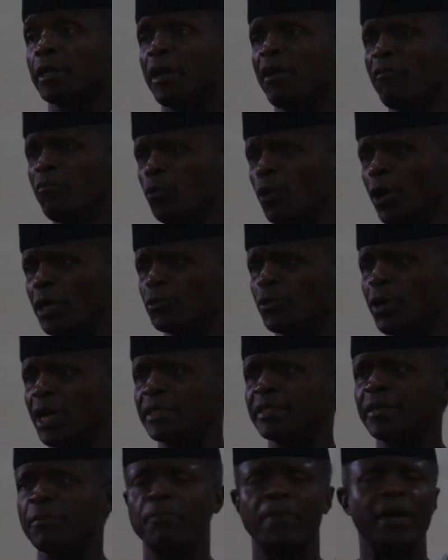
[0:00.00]
If we were to
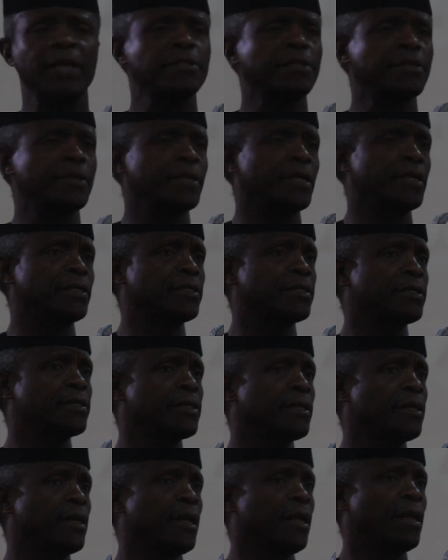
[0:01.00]
ask the pensioners,
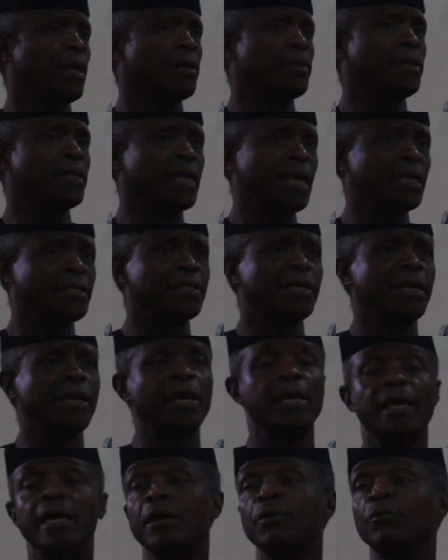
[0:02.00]
the
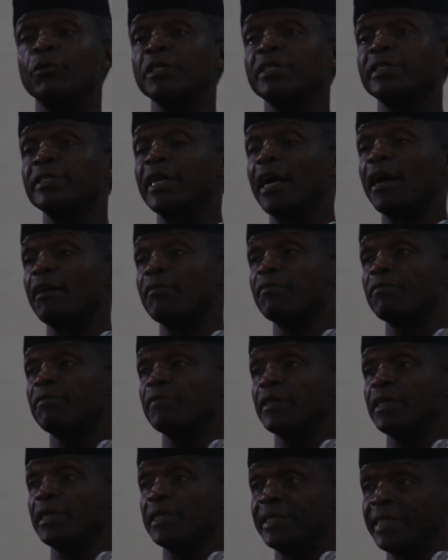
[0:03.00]
Nigeria Airways staff,
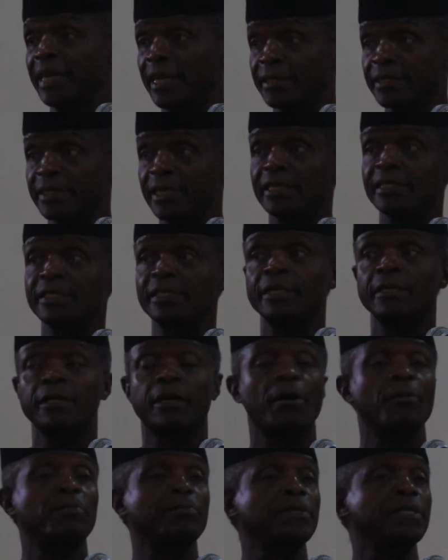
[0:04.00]
Delta Steel
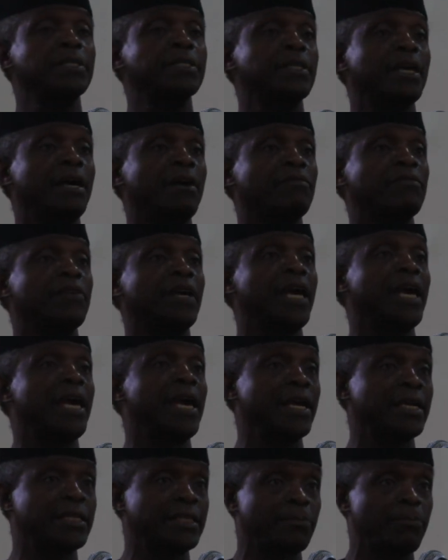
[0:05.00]
Company staff,
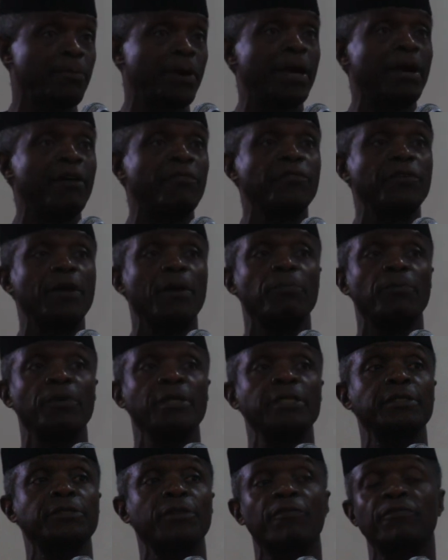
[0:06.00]
ex-Biafra
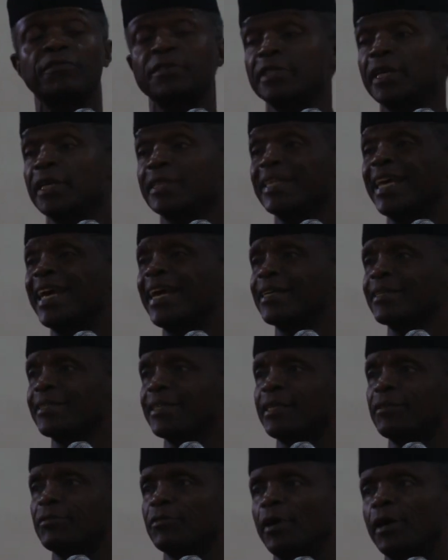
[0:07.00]
police officers,
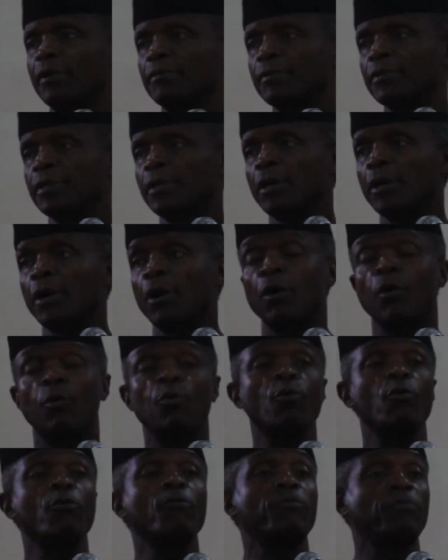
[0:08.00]
etc.,
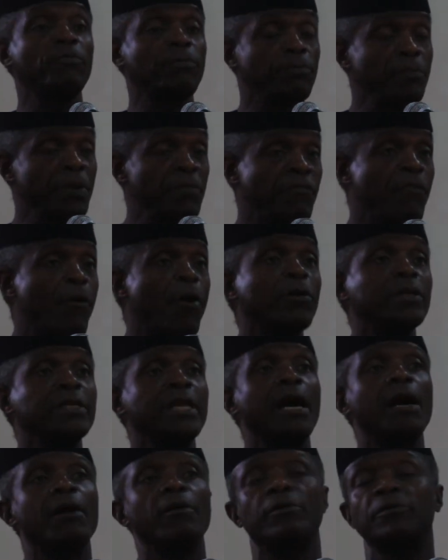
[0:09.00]
who before
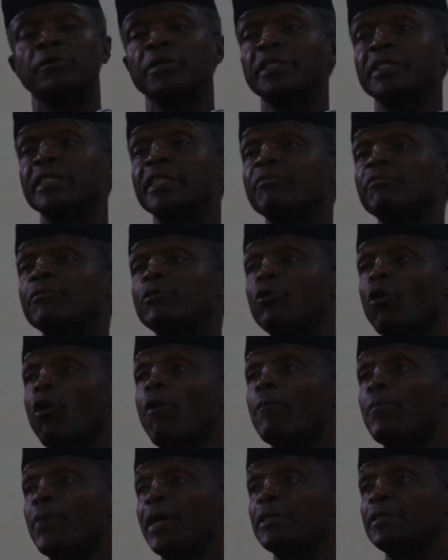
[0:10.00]
now received
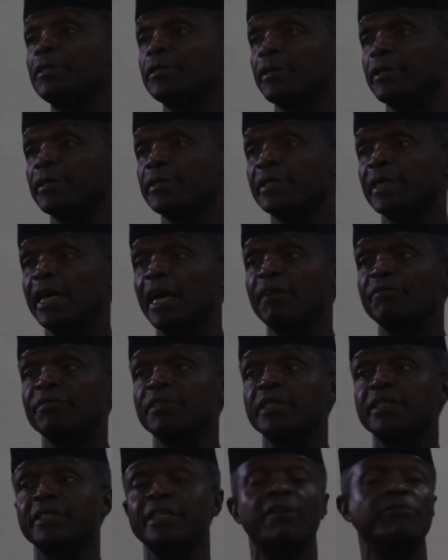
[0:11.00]
no pensions
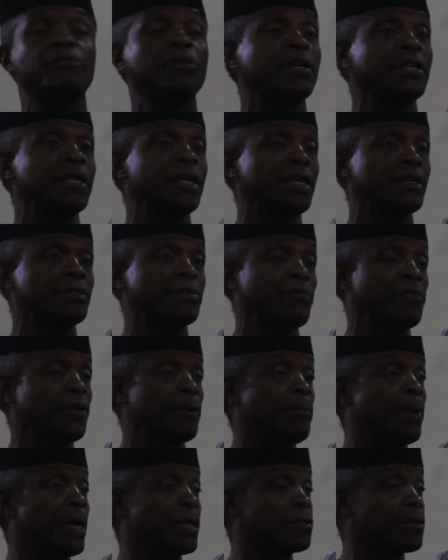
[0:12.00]
after several years of
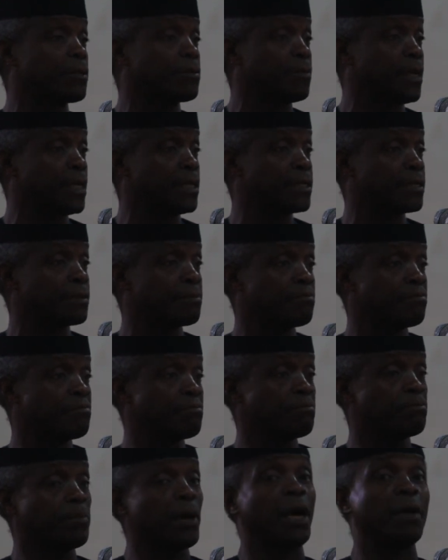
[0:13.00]
abandonment,
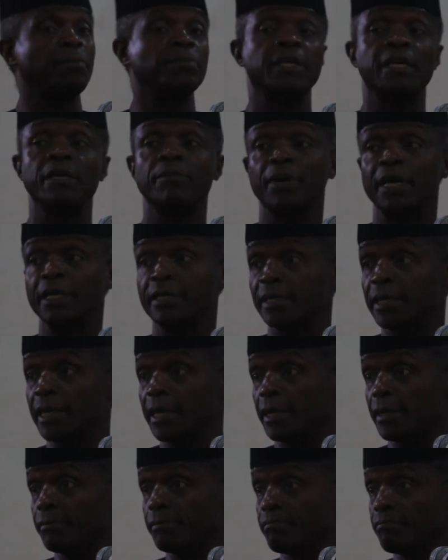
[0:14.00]
perhaps they might
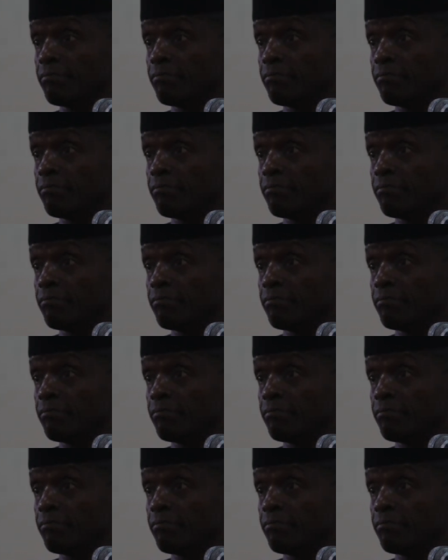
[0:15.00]
say